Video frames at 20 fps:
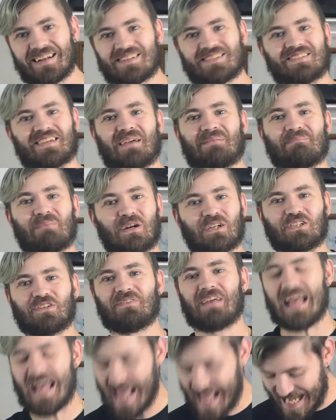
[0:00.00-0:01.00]
to say much of
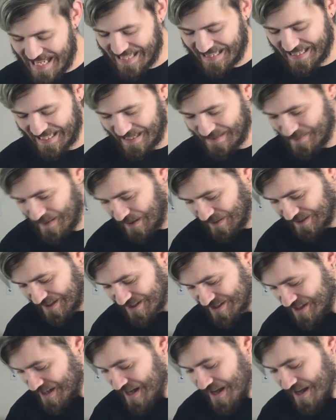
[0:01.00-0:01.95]
anything about this